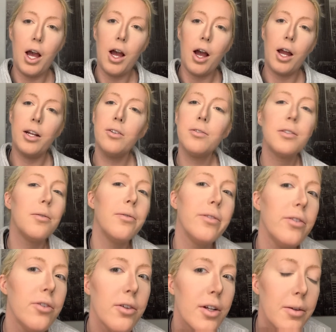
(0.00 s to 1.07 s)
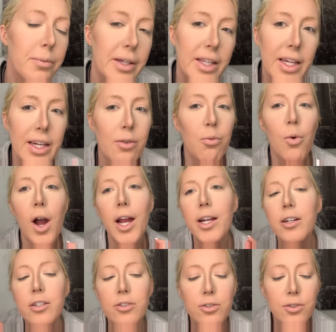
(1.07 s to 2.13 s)
I know some of you are going to be like, why are
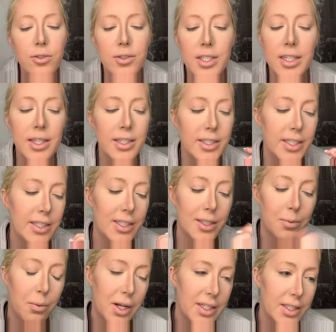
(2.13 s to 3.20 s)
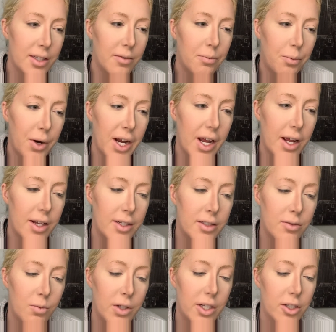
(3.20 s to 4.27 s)
you using these expensive
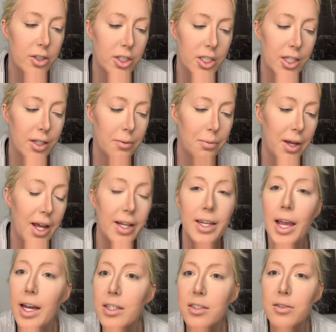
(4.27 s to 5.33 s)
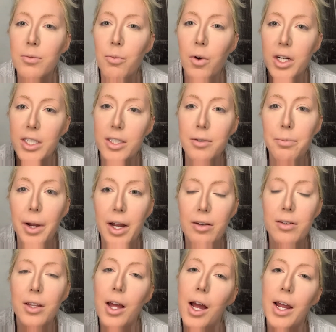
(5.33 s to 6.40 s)
brands when you're cheap? And yes, watch your mouth.
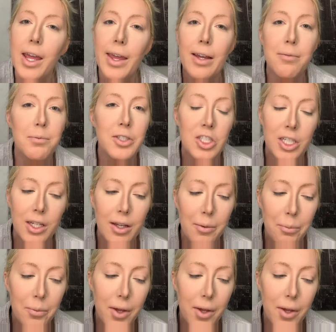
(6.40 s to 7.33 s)
I am cheap.